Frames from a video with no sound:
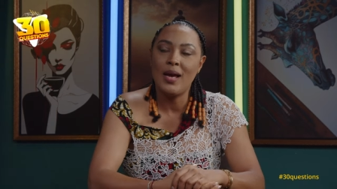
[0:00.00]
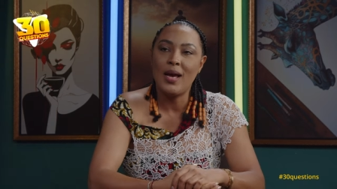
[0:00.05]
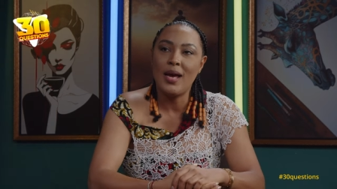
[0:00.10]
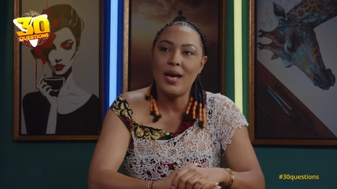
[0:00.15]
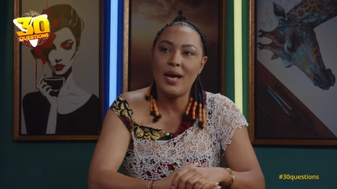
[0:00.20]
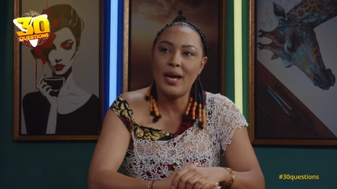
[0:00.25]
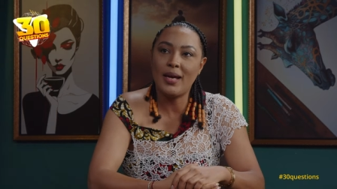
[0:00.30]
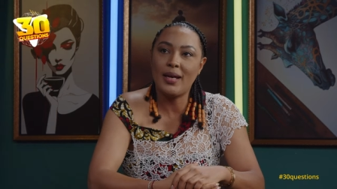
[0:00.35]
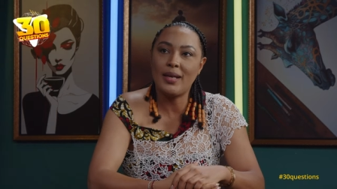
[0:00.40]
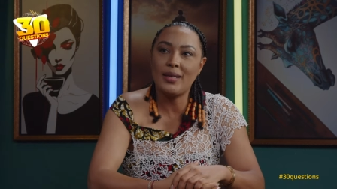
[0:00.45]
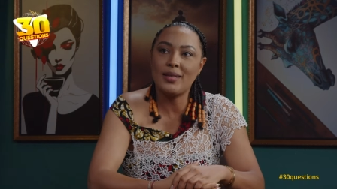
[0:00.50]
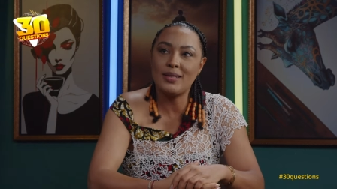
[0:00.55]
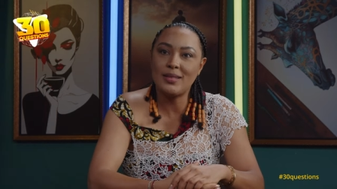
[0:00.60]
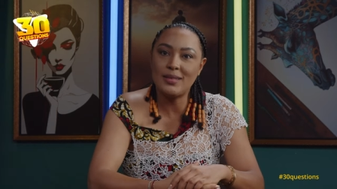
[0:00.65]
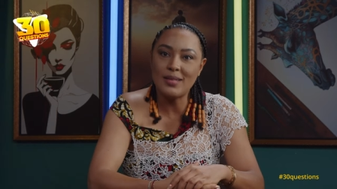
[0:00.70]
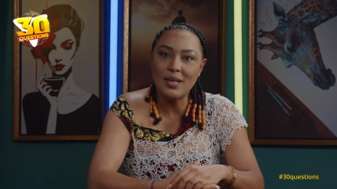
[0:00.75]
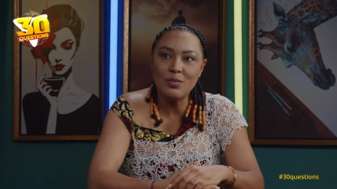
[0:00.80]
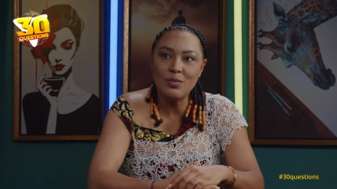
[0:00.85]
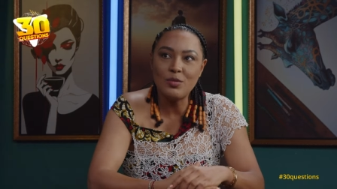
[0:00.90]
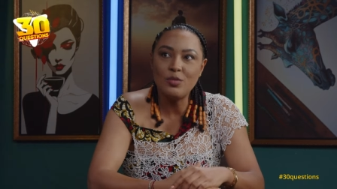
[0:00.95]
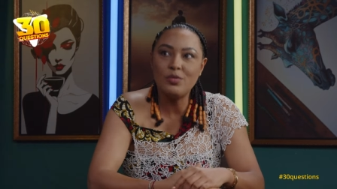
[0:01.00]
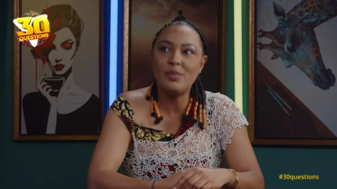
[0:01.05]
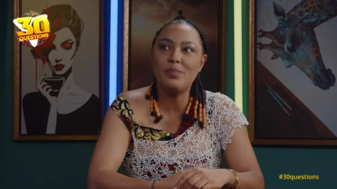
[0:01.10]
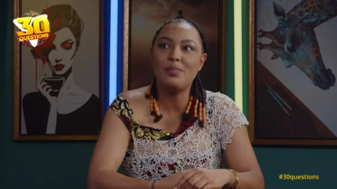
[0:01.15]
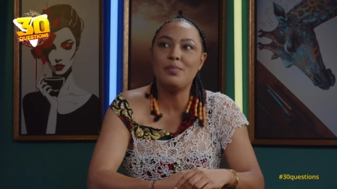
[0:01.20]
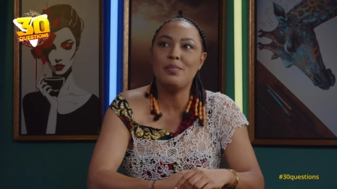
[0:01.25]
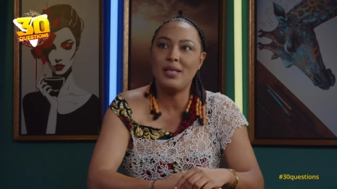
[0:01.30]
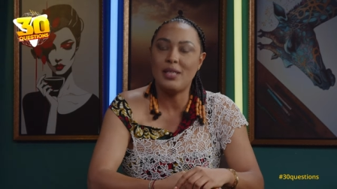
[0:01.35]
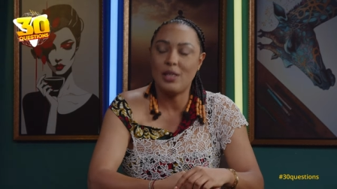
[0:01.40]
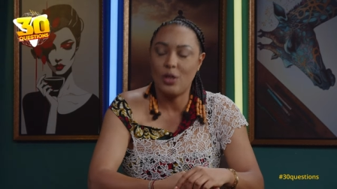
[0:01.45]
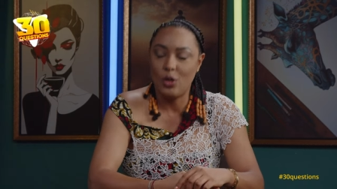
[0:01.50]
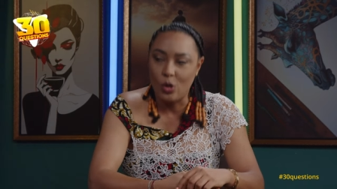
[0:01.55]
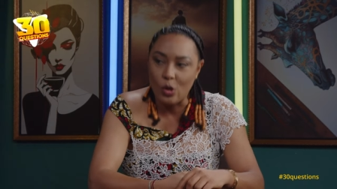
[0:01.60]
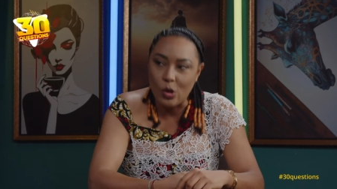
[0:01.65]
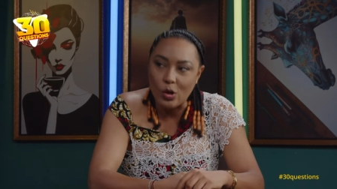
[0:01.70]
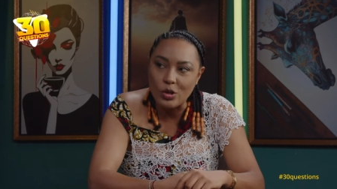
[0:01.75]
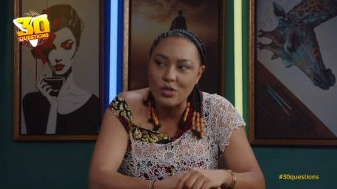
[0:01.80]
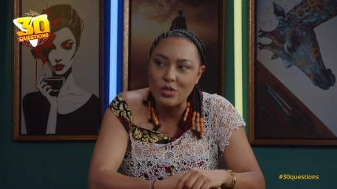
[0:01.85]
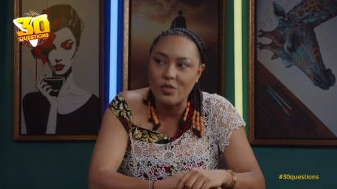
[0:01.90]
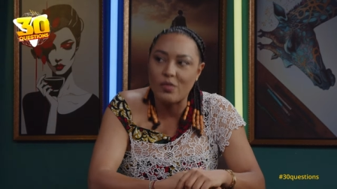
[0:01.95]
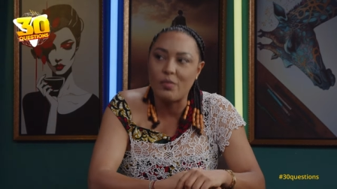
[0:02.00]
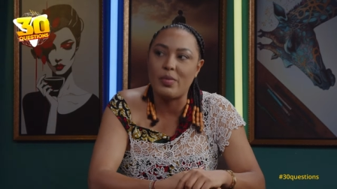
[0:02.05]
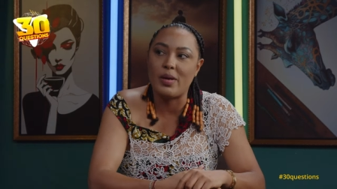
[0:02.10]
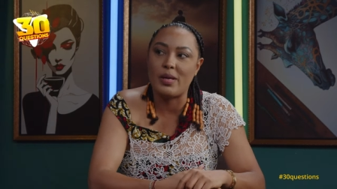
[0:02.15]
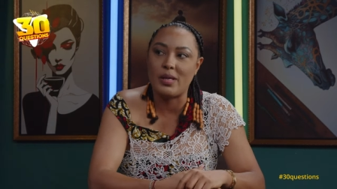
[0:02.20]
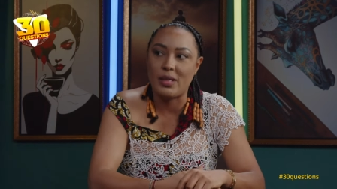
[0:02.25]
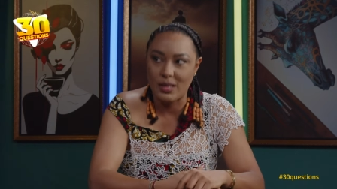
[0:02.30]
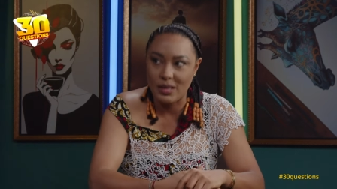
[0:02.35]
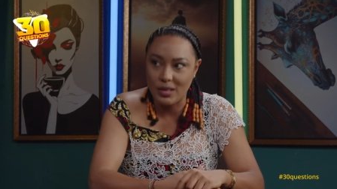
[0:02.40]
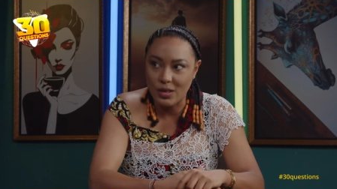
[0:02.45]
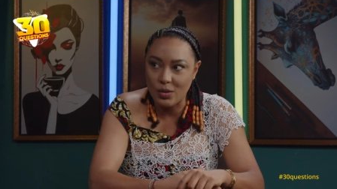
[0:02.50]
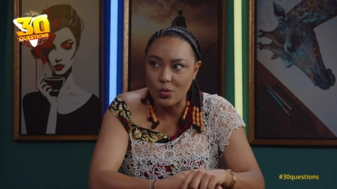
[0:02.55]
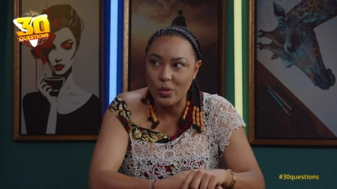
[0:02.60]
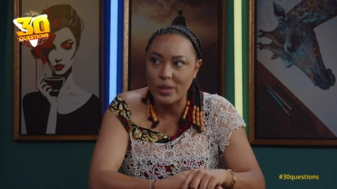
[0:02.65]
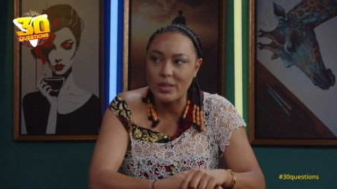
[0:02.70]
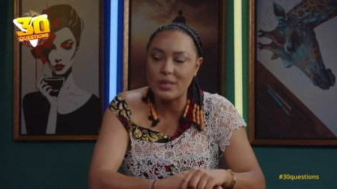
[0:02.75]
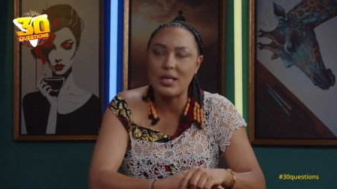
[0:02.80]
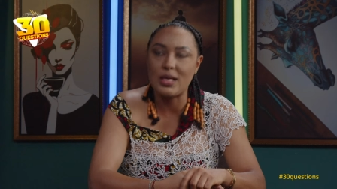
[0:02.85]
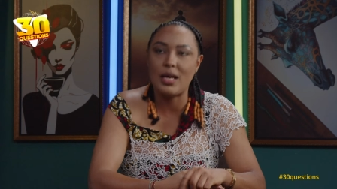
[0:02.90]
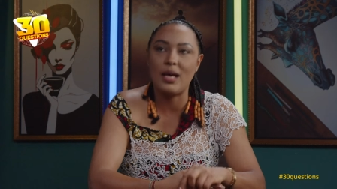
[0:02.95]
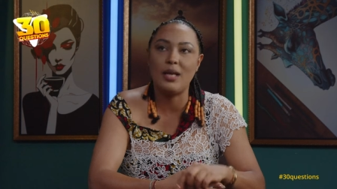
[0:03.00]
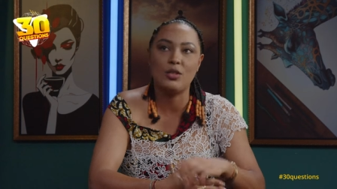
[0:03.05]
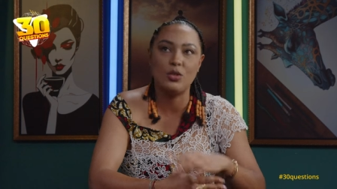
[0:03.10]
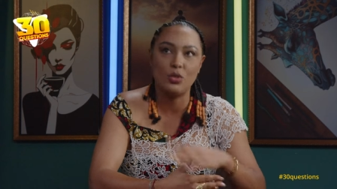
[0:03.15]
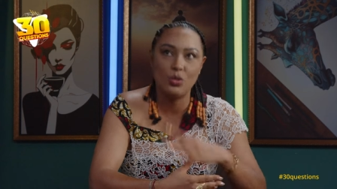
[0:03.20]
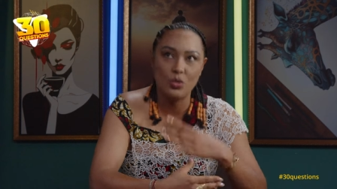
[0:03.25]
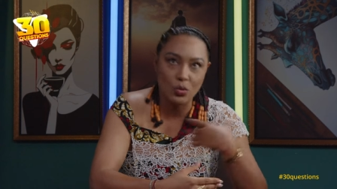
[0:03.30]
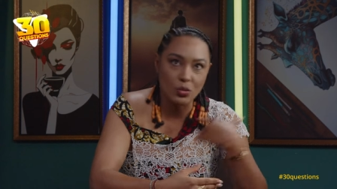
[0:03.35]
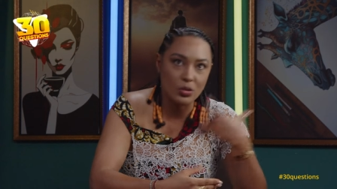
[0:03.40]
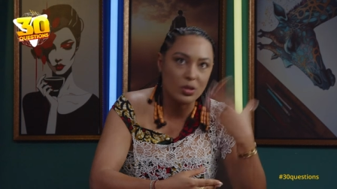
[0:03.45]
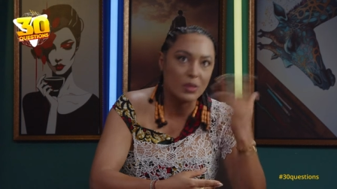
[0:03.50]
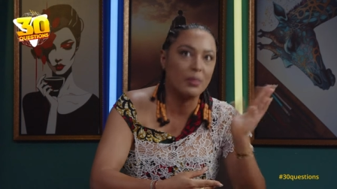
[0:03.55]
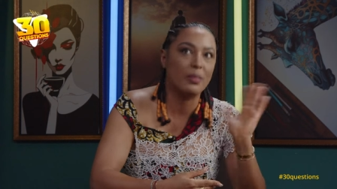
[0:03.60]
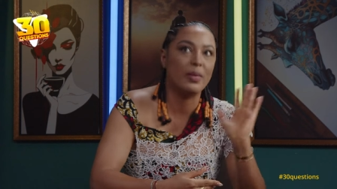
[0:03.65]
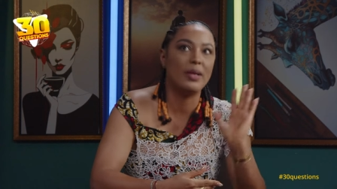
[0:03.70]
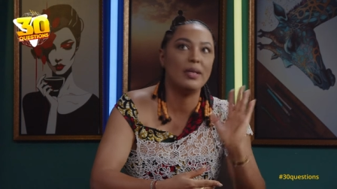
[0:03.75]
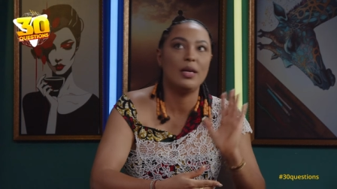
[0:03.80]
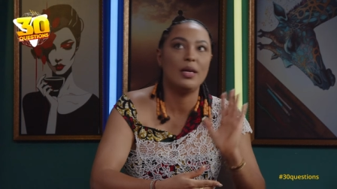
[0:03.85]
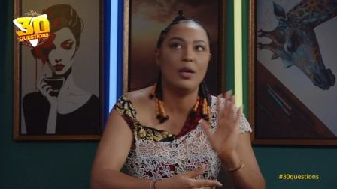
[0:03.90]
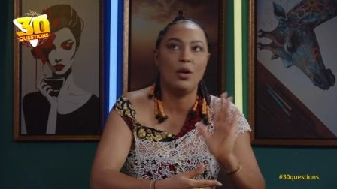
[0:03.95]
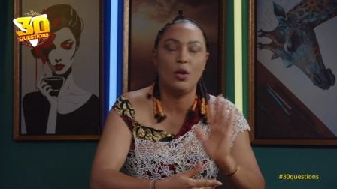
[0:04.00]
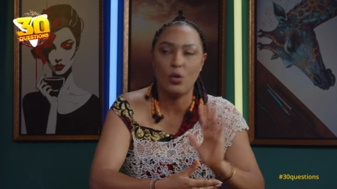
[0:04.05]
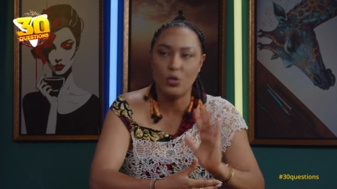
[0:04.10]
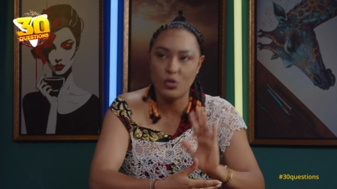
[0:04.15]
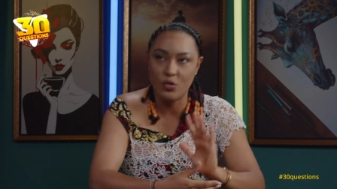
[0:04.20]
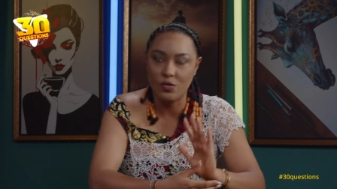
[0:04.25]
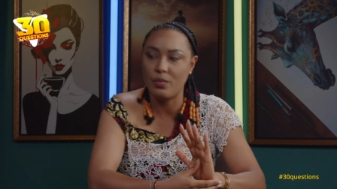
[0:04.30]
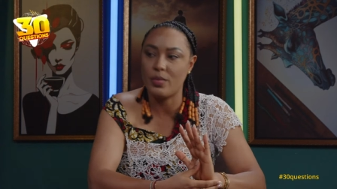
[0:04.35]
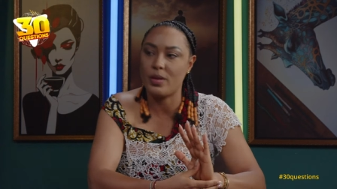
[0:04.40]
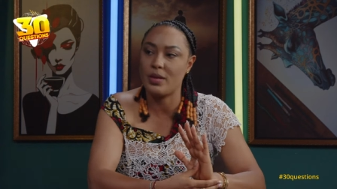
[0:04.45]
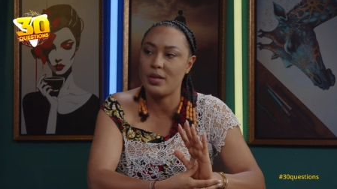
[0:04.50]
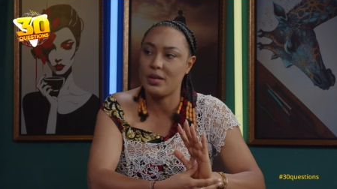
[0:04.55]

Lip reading: And that movie made a lot of money. Went and sold and made a lot of money.